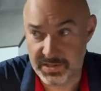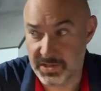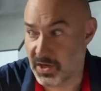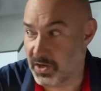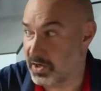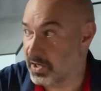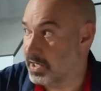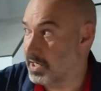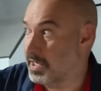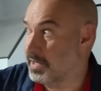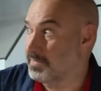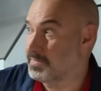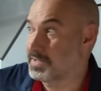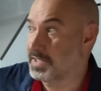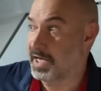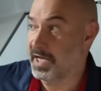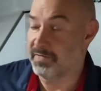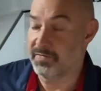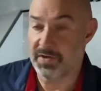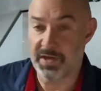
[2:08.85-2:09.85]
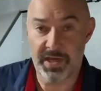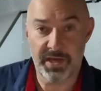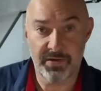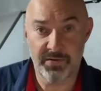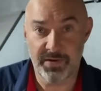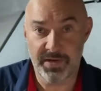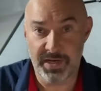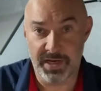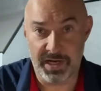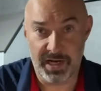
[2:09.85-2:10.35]
I'd love to have it here
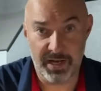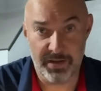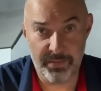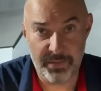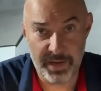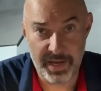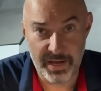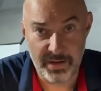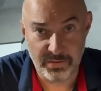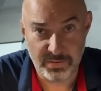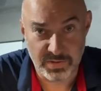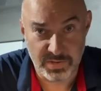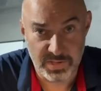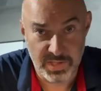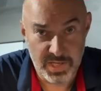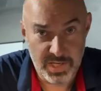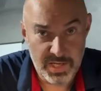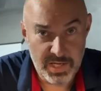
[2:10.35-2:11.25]
in the clubhouse.